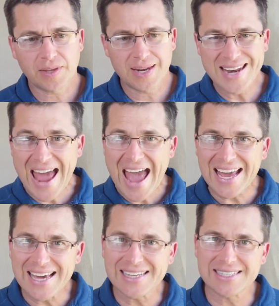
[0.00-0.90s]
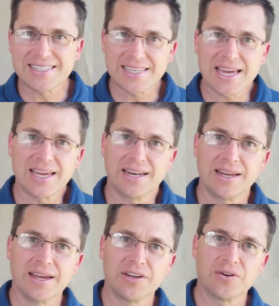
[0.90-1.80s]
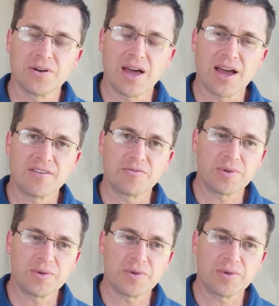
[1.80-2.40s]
nagging sin in your life.